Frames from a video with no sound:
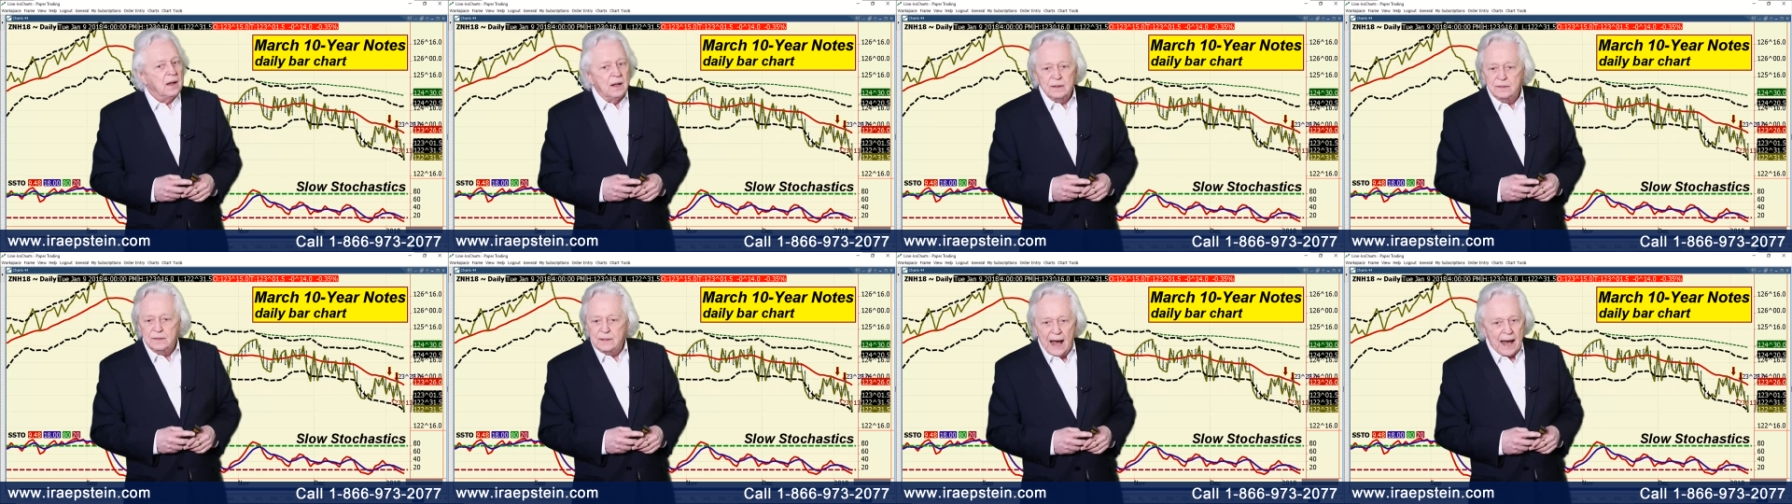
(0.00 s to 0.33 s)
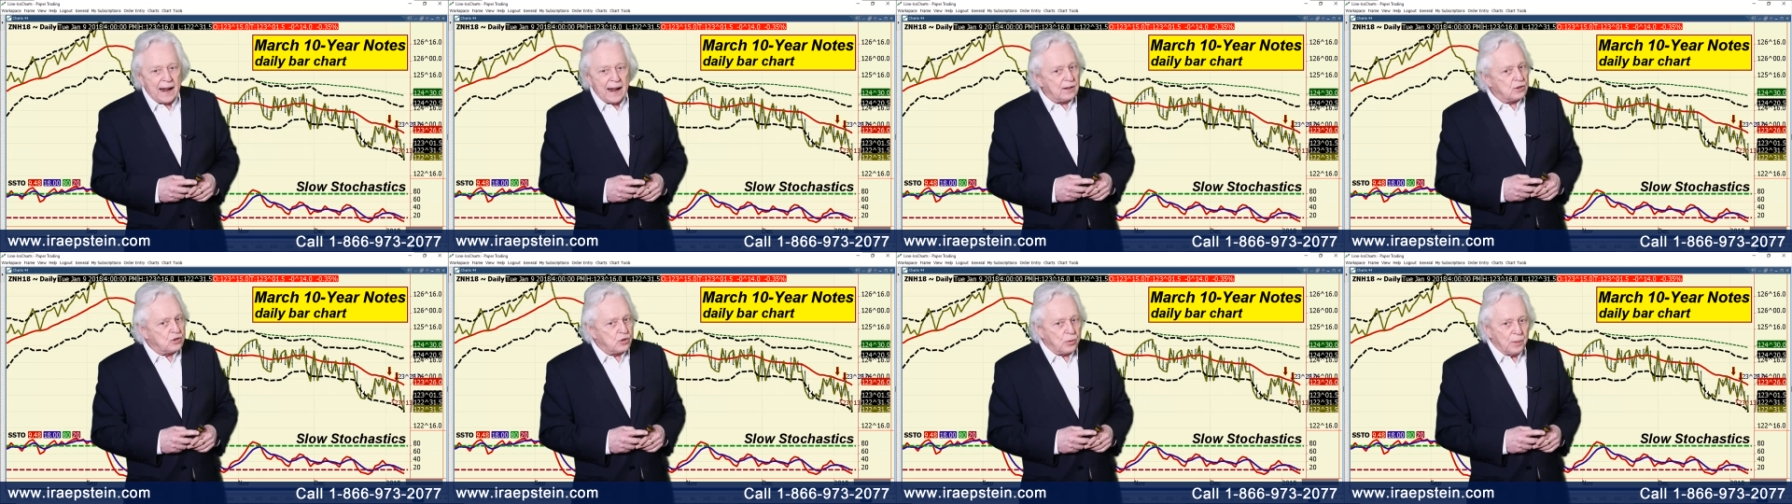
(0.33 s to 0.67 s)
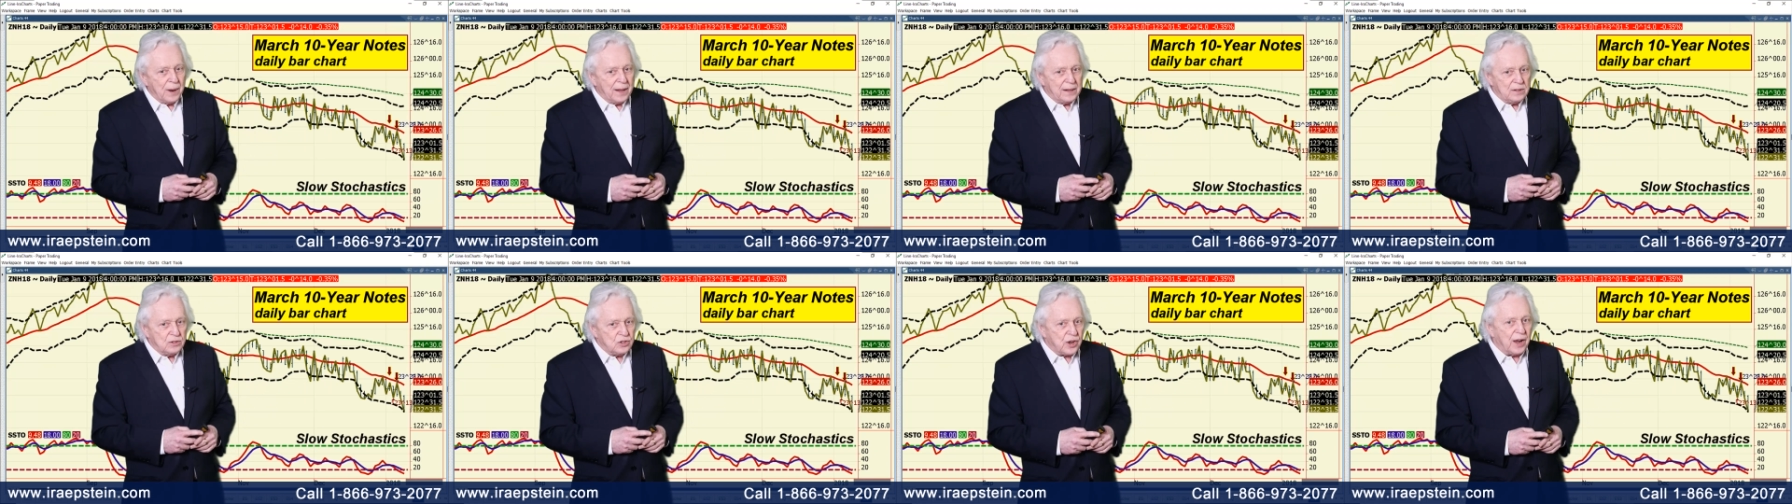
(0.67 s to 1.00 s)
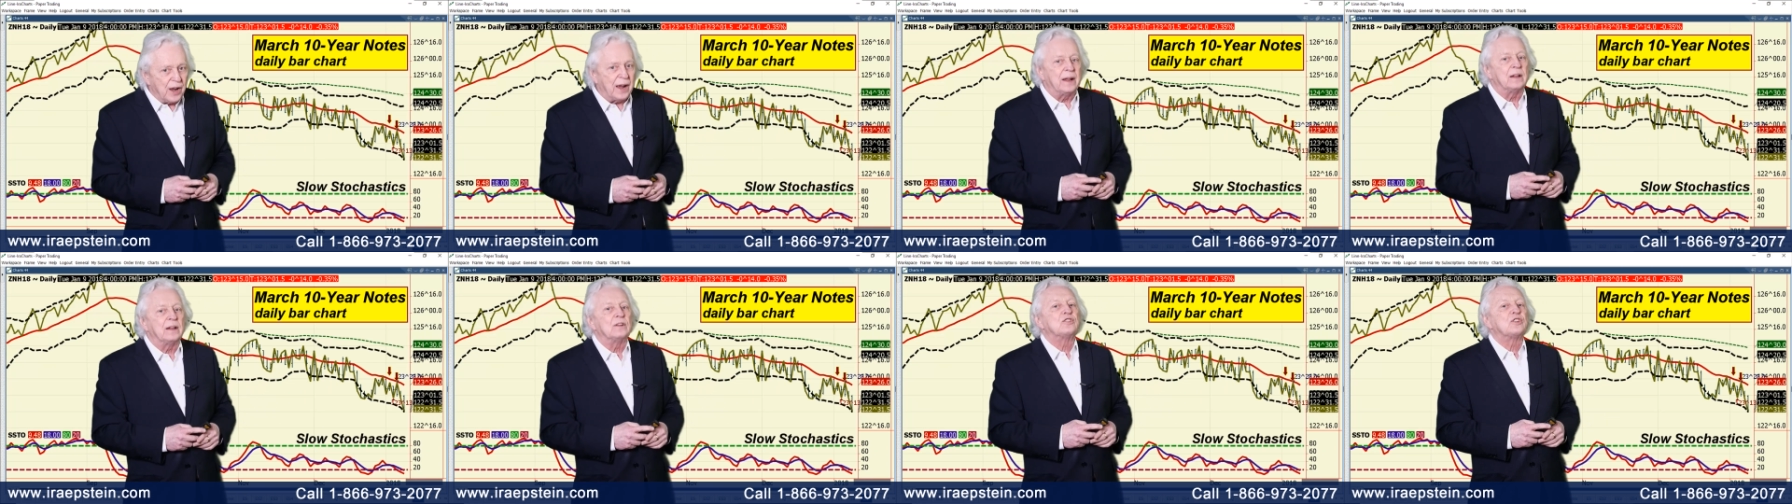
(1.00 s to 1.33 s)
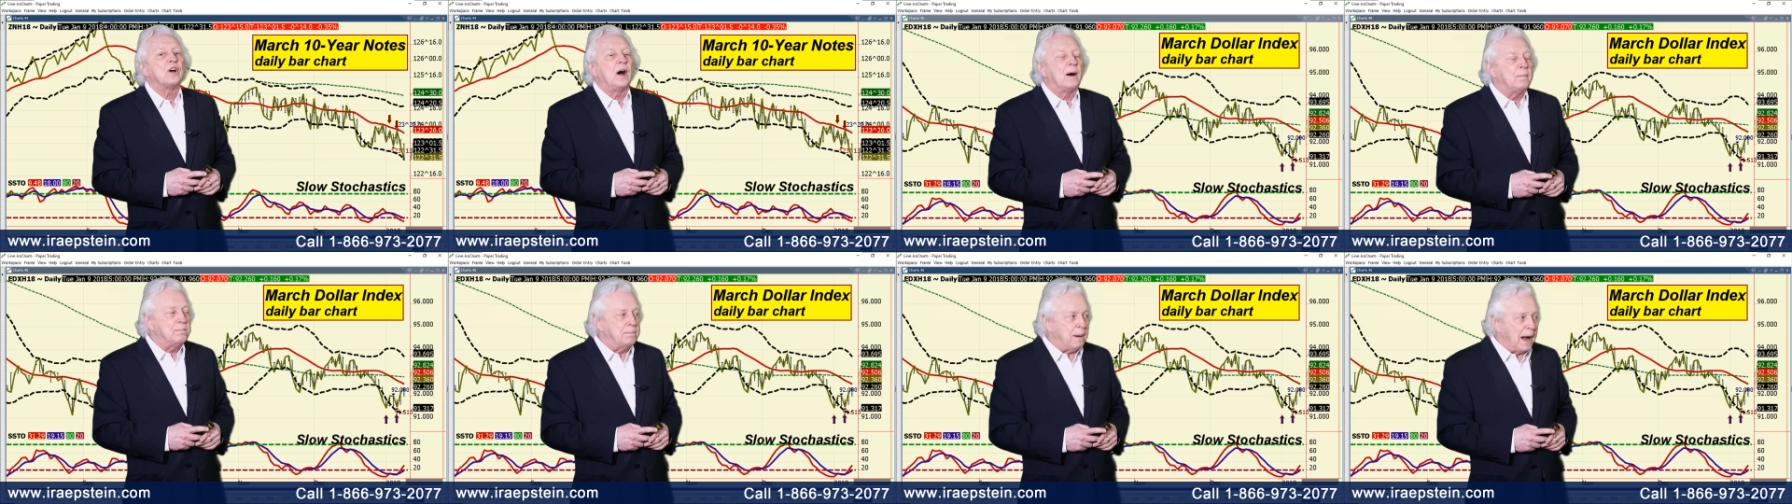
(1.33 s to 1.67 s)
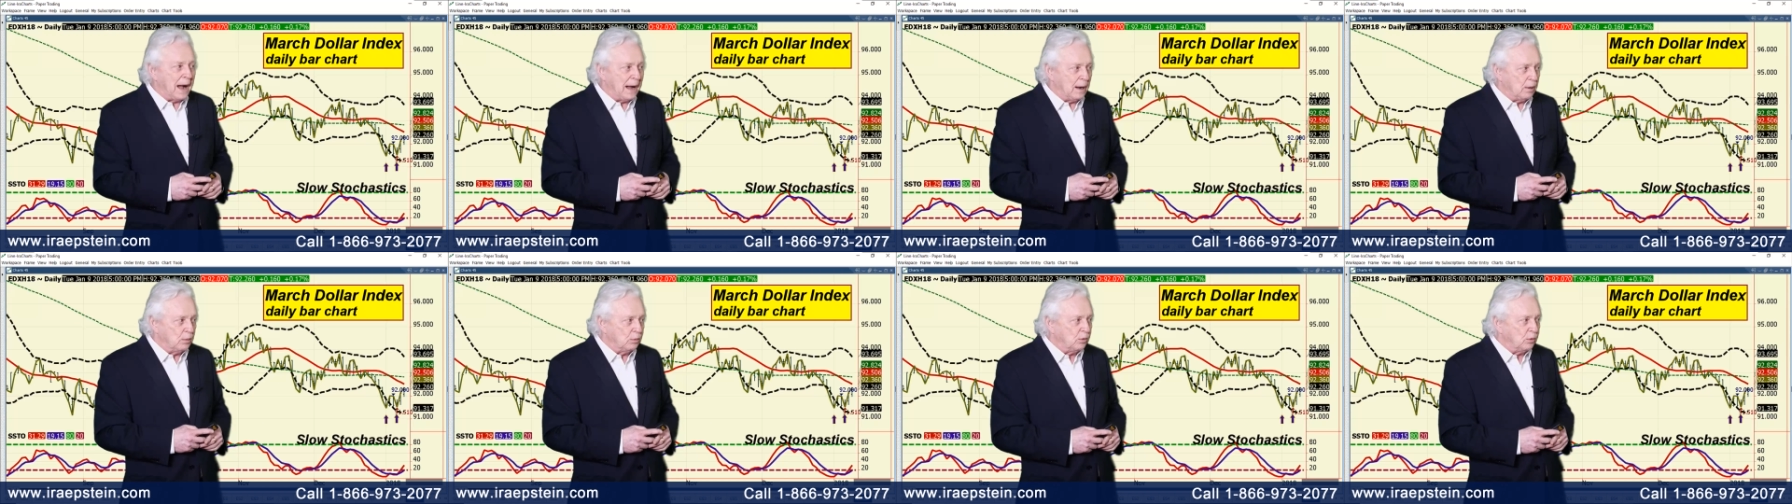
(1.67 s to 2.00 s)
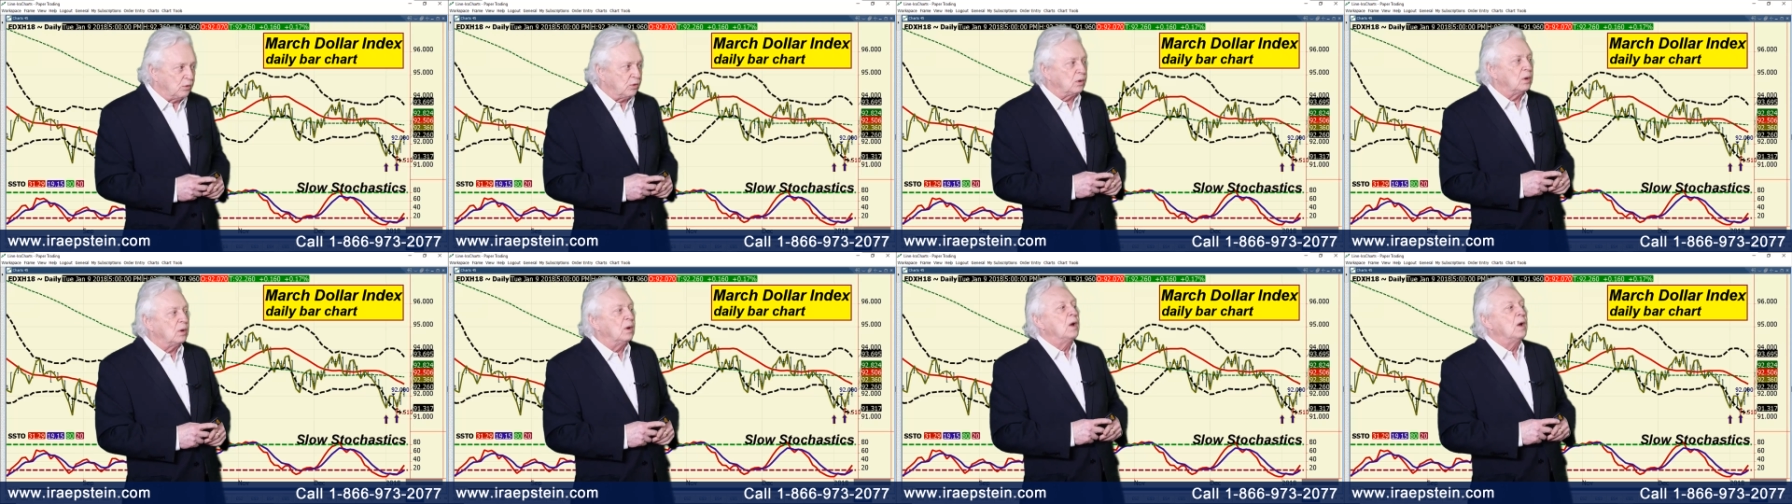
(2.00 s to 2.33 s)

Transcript: Not a trend change, a bounce.